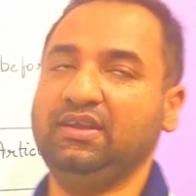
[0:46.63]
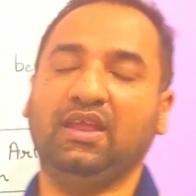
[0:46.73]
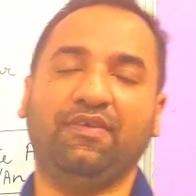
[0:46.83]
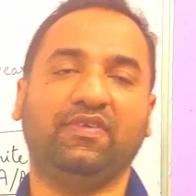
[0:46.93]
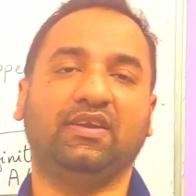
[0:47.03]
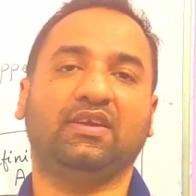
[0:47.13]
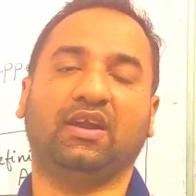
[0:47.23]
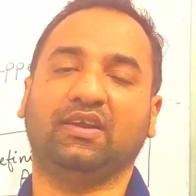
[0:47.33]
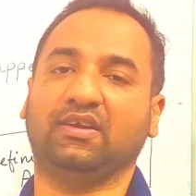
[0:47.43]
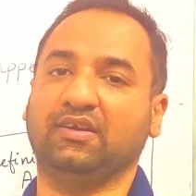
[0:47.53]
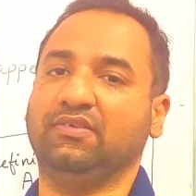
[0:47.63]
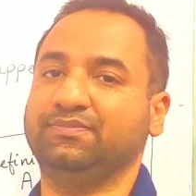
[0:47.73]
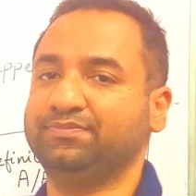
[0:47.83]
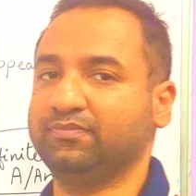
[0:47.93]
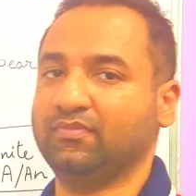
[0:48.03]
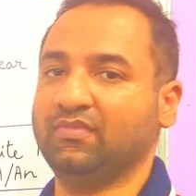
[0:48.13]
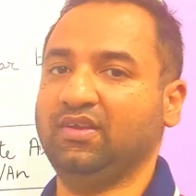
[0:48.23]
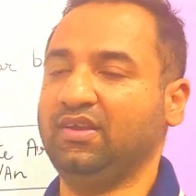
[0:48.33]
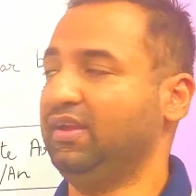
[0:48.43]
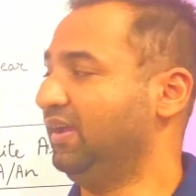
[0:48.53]
indefinite article.
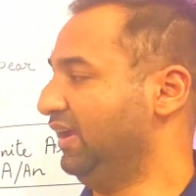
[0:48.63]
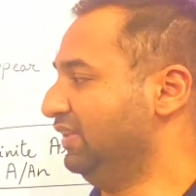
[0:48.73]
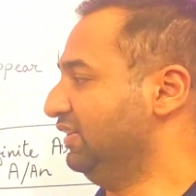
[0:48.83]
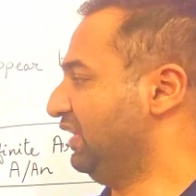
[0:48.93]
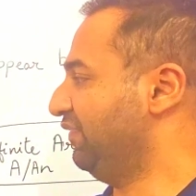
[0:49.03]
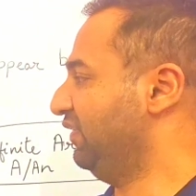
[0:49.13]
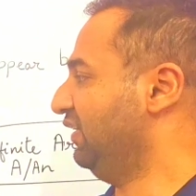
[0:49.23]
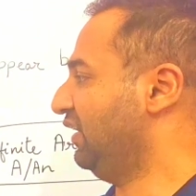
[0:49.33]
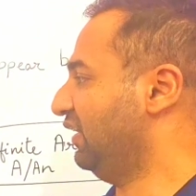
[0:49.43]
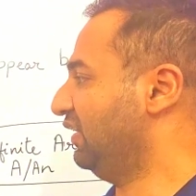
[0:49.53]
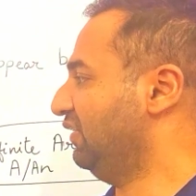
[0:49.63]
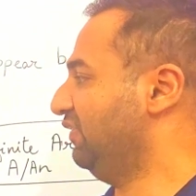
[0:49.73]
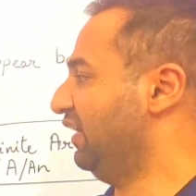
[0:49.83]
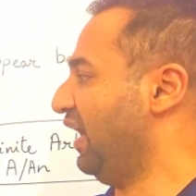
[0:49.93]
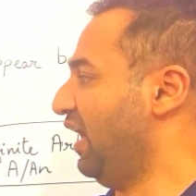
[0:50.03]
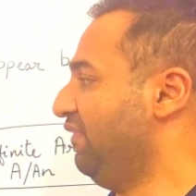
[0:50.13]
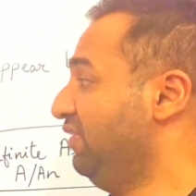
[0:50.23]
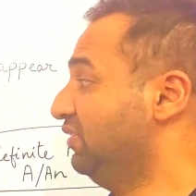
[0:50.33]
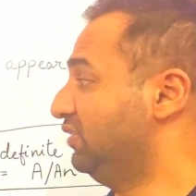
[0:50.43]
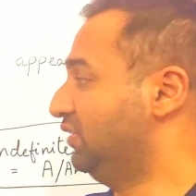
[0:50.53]
In the definite article, we have
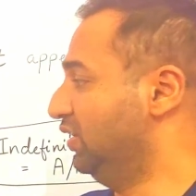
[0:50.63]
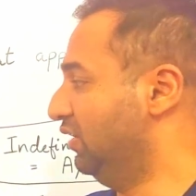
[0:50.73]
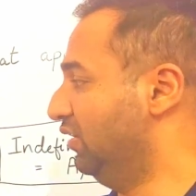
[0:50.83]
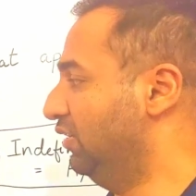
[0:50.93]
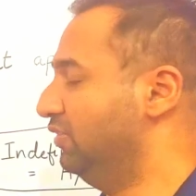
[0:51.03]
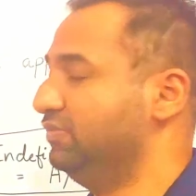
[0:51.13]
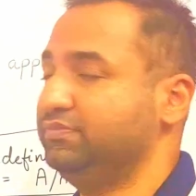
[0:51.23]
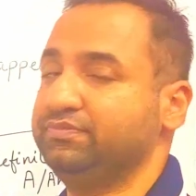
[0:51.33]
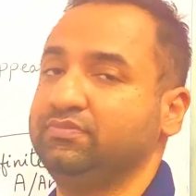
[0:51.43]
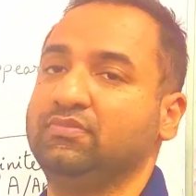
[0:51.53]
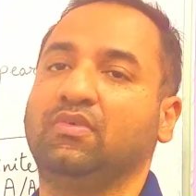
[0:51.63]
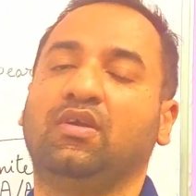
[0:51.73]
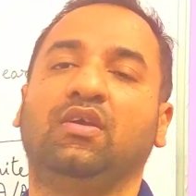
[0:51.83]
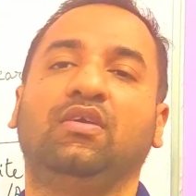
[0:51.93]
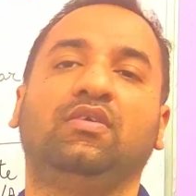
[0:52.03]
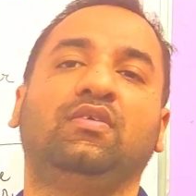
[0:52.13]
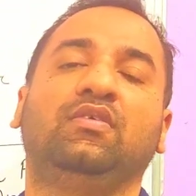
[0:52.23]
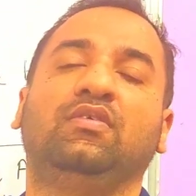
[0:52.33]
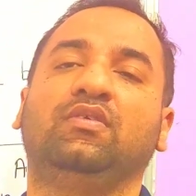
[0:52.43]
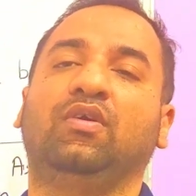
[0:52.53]
the.
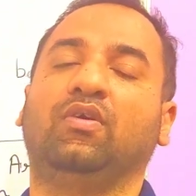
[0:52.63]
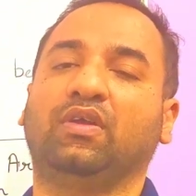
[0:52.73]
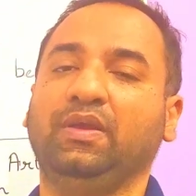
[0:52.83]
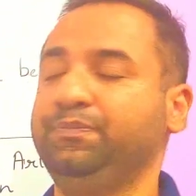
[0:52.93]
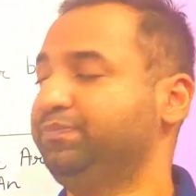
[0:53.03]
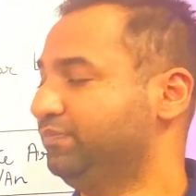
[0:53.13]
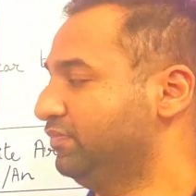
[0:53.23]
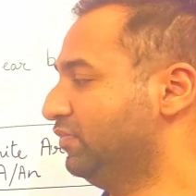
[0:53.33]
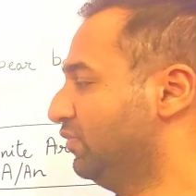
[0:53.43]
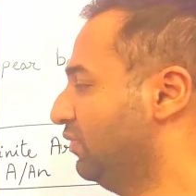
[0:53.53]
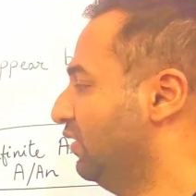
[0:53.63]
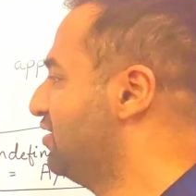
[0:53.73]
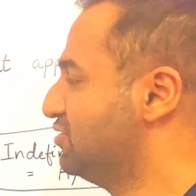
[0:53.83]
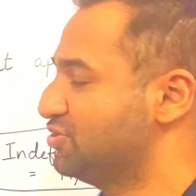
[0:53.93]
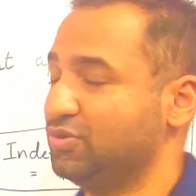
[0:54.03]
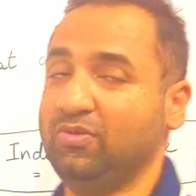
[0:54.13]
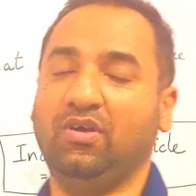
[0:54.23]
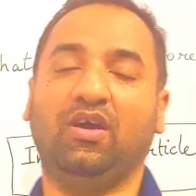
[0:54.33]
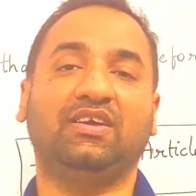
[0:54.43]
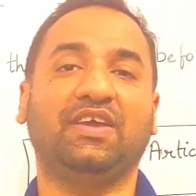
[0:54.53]
Okay,
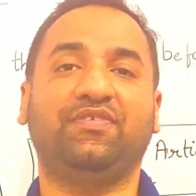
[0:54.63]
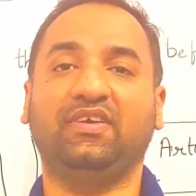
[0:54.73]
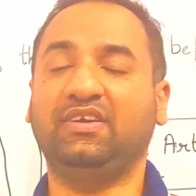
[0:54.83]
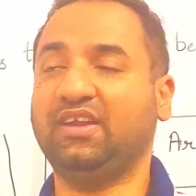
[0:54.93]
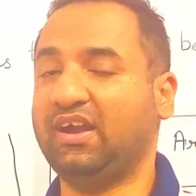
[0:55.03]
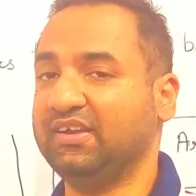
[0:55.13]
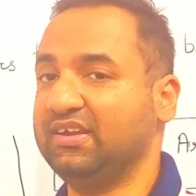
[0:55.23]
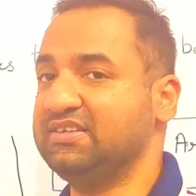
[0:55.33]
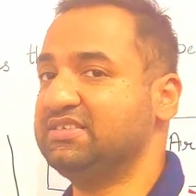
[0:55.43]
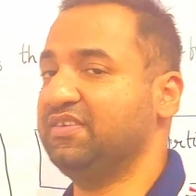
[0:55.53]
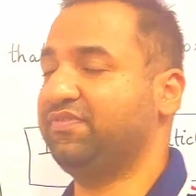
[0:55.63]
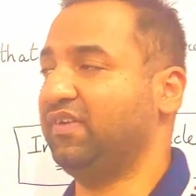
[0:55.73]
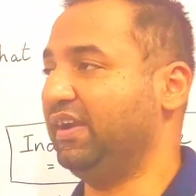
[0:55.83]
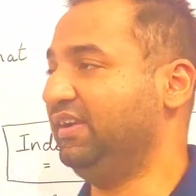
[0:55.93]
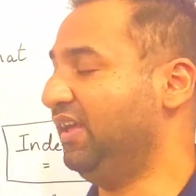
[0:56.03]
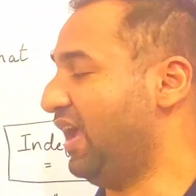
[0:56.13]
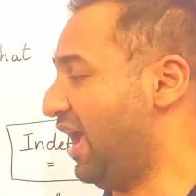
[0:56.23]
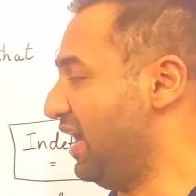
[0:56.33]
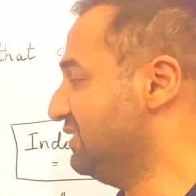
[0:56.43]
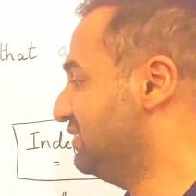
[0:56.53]
so a definite article is defined
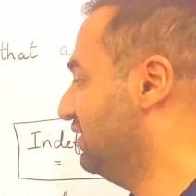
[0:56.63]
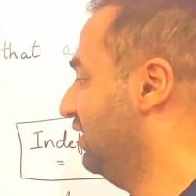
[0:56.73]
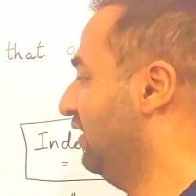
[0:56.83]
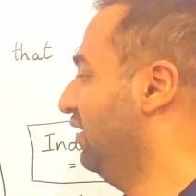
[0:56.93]
as